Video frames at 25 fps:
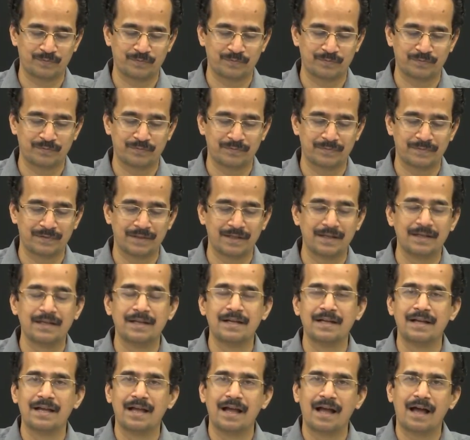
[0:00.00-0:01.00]
Boeing
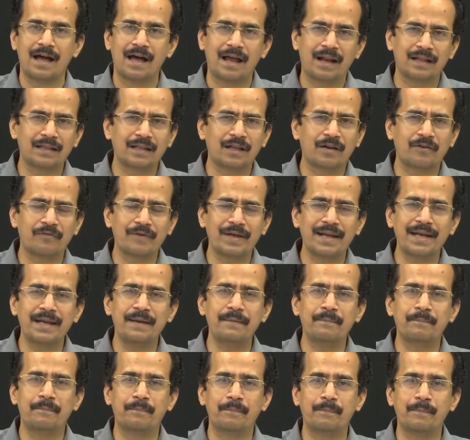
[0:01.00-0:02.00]
model seven three
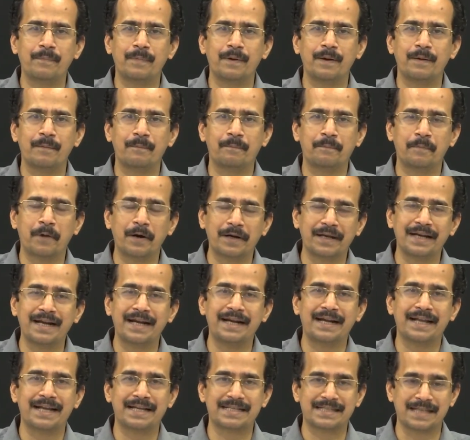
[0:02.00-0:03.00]
seven and seven
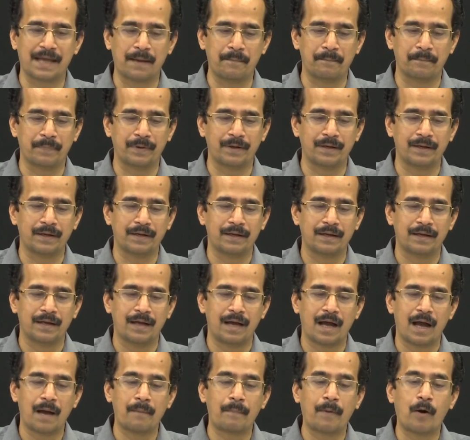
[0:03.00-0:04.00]
forty-seven
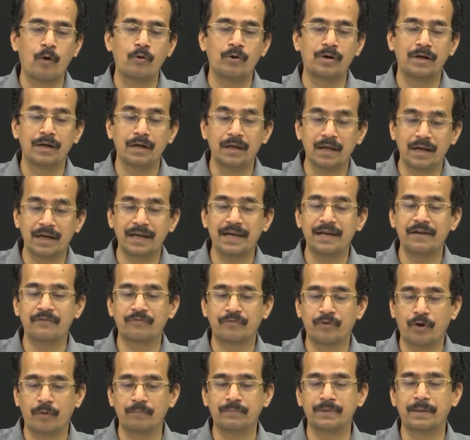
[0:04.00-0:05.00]
had some
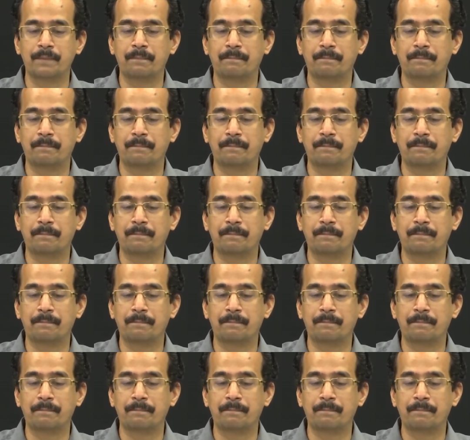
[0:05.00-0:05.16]
problem.